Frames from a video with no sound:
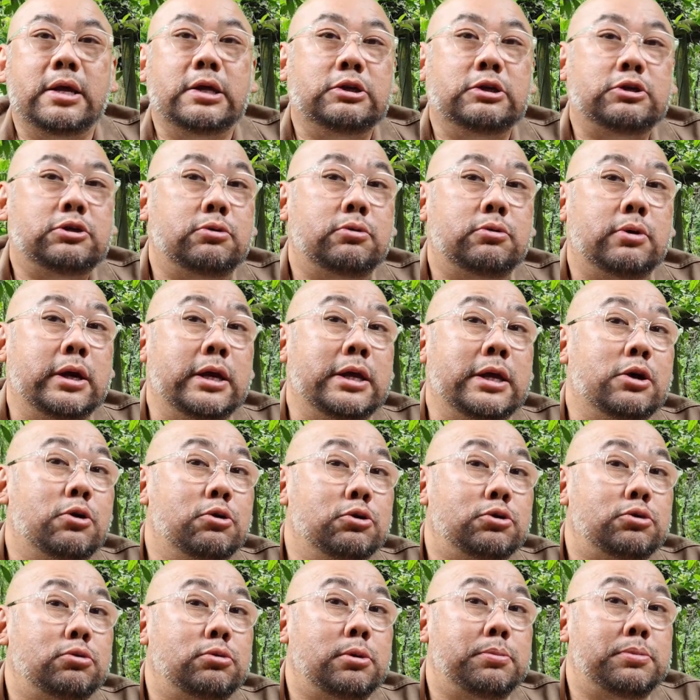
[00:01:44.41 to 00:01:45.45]
So it
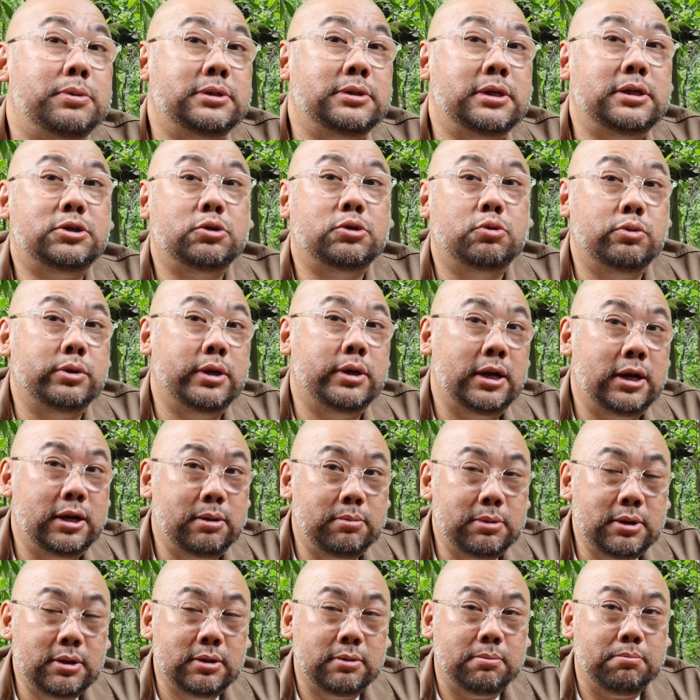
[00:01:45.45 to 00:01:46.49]
also represents wood
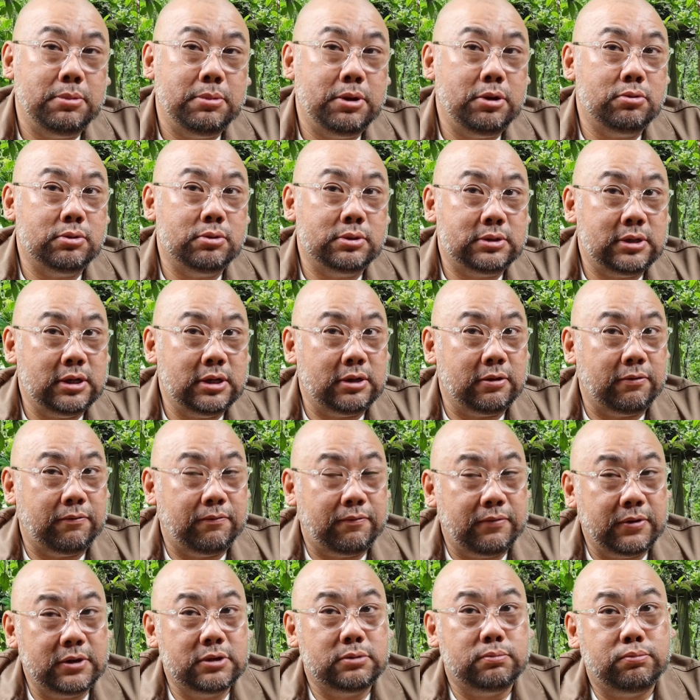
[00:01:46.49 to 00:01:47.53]
element, meaning to say the
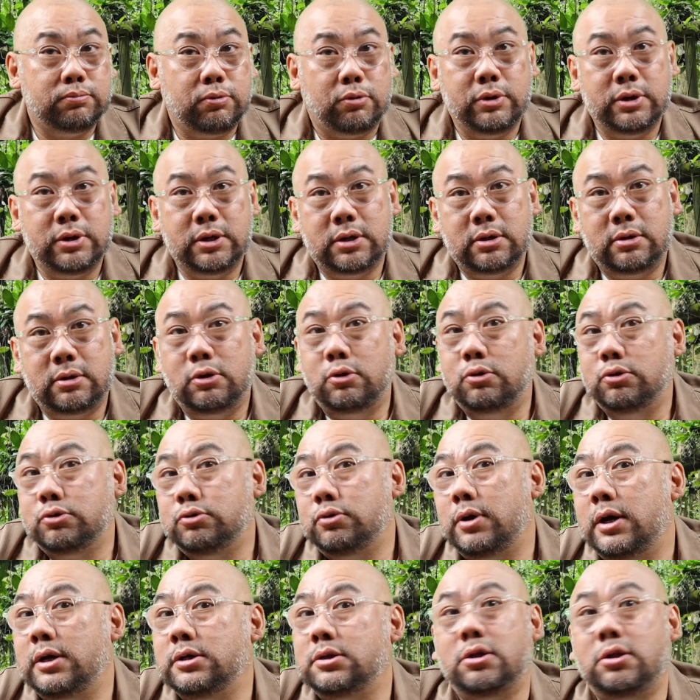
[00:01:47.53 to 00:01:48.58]
firstborn girl
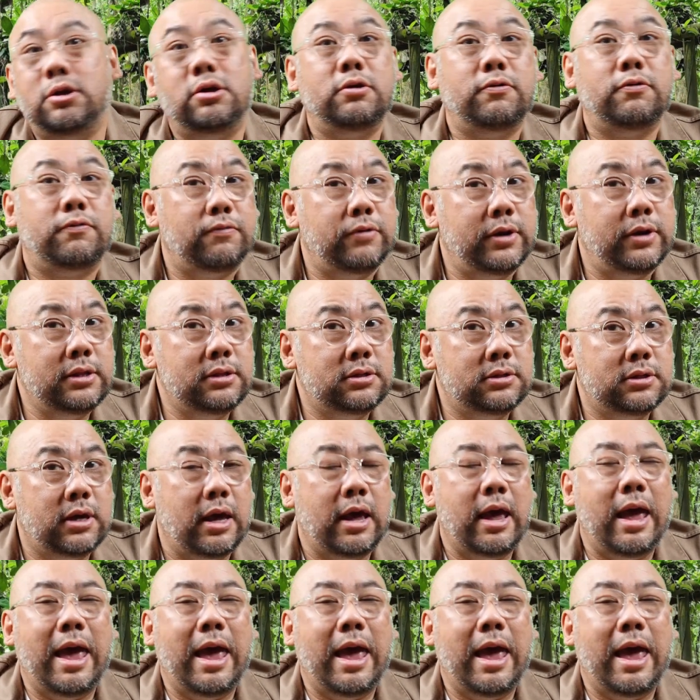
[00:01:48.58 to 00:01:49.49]
also has a lot of friends.